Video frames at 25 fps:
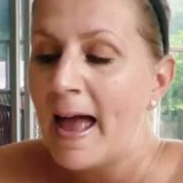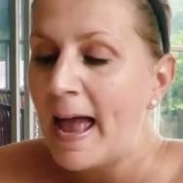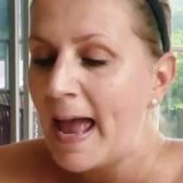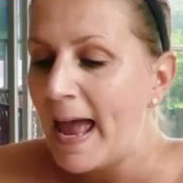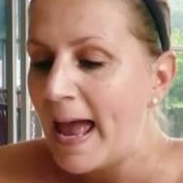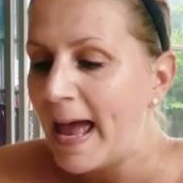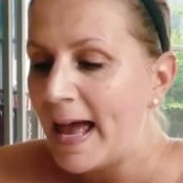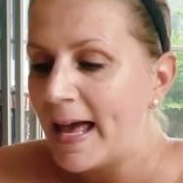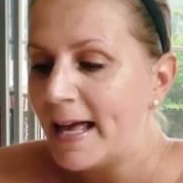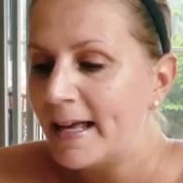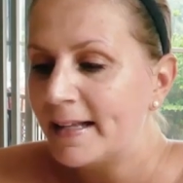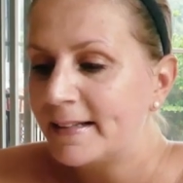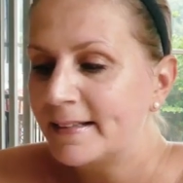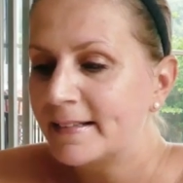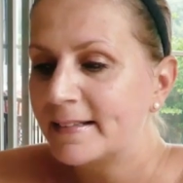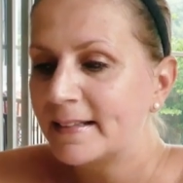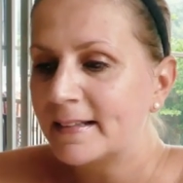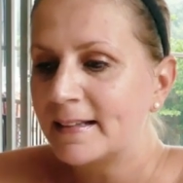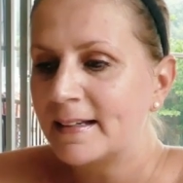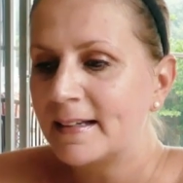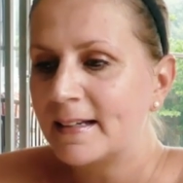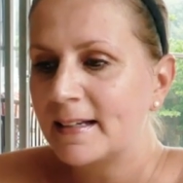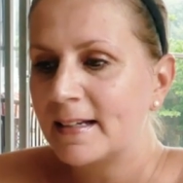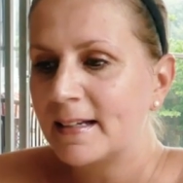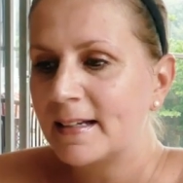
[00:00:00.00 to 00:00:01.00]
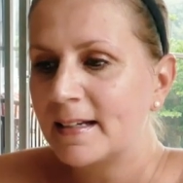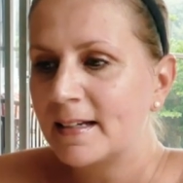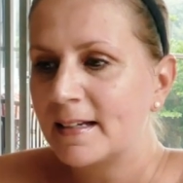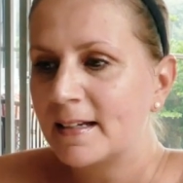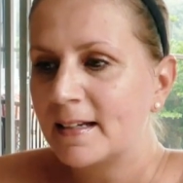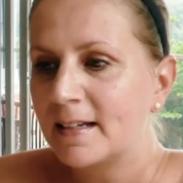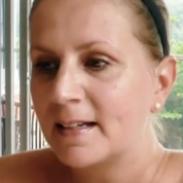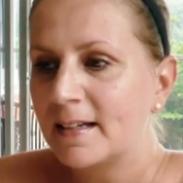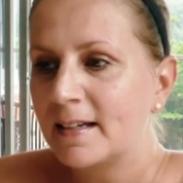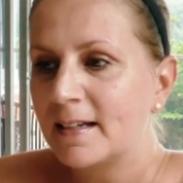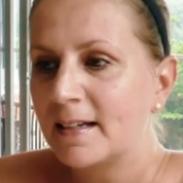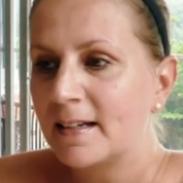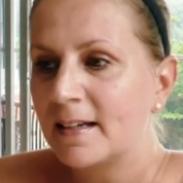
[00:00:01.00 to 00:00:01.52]
And
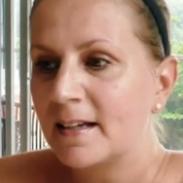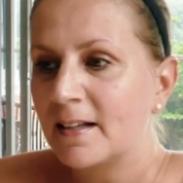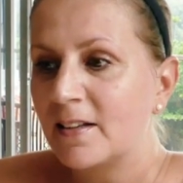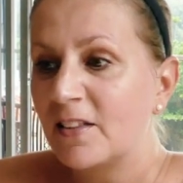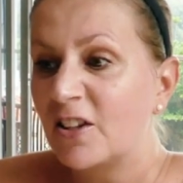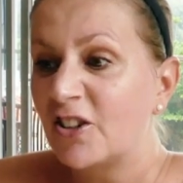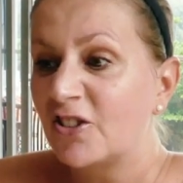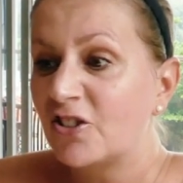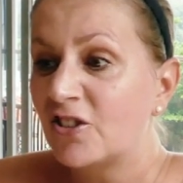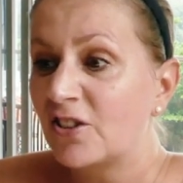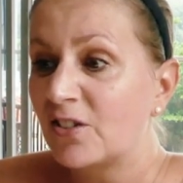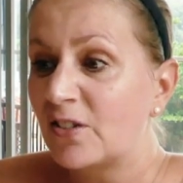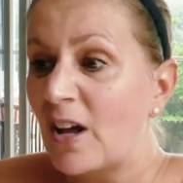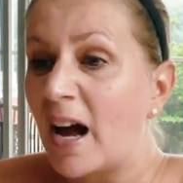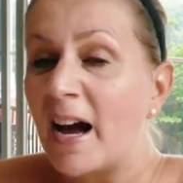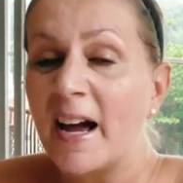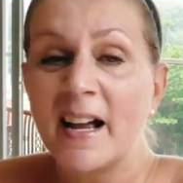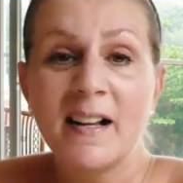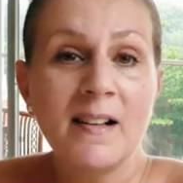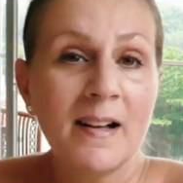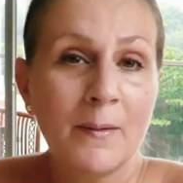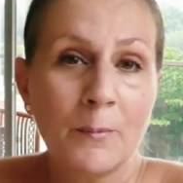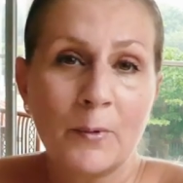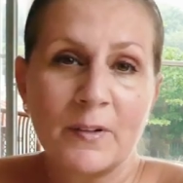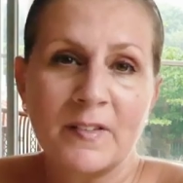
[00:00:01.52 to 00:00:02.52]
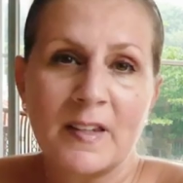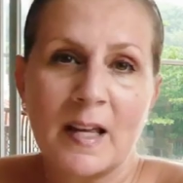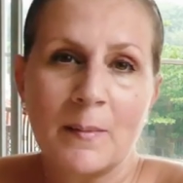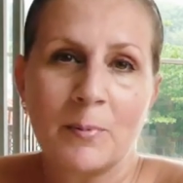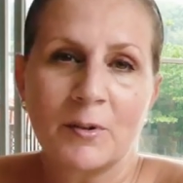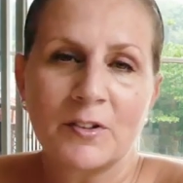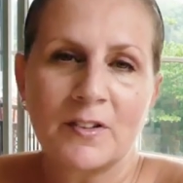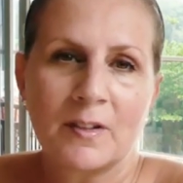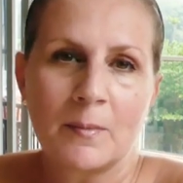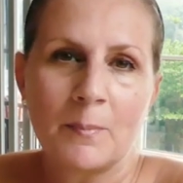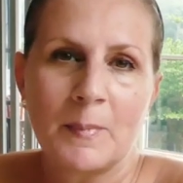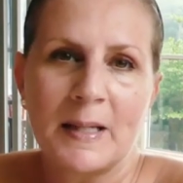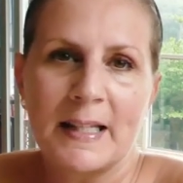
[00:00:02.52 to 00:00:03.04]
they're just, I was able
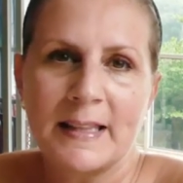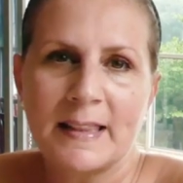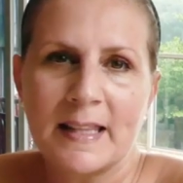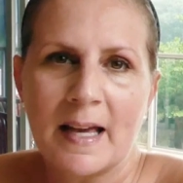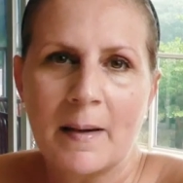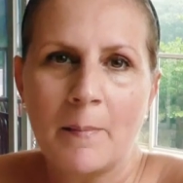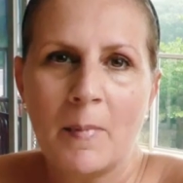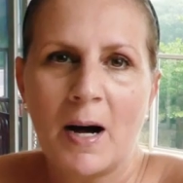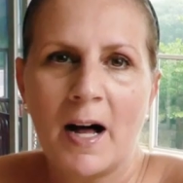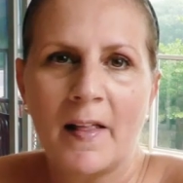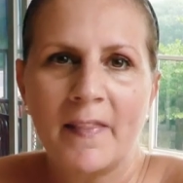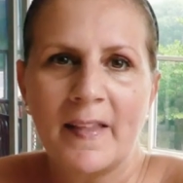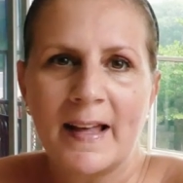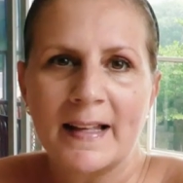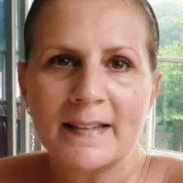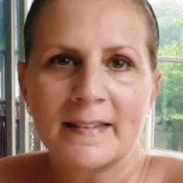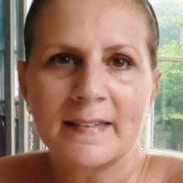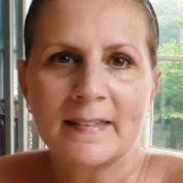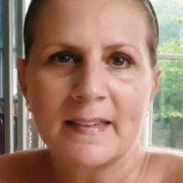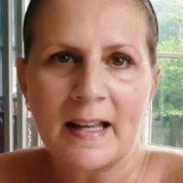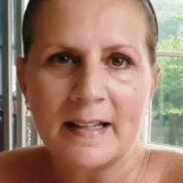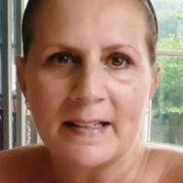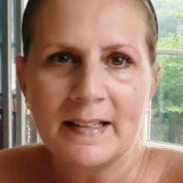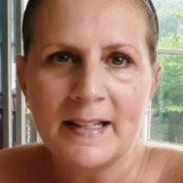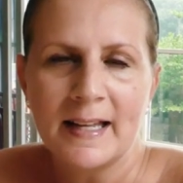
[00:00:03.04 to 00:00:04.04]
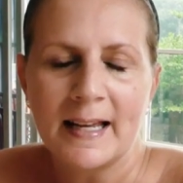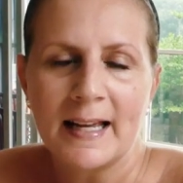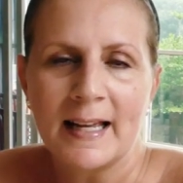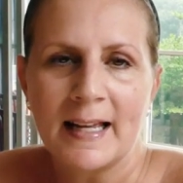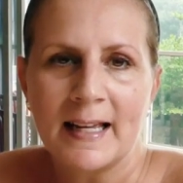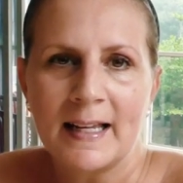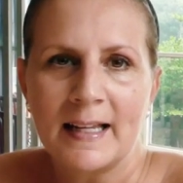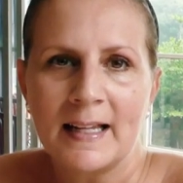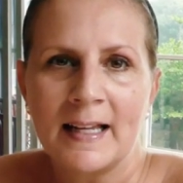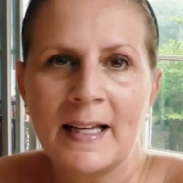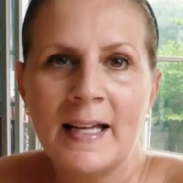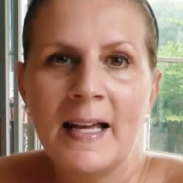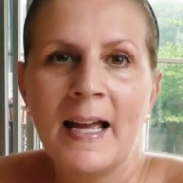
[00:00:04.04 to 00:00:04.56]
to meet them on that Sunday